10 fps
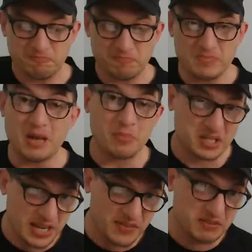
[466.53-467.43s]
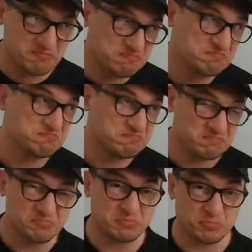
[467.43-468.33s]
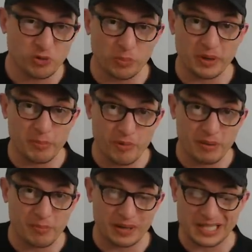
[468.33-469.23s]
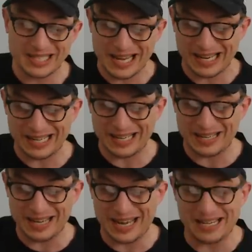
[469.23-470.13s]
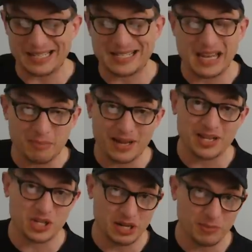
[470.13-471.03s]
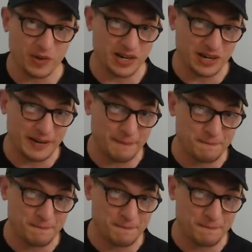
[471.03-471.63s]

Number 7, probably a bread and butter stat, and Sam Kane's your number 1 guy.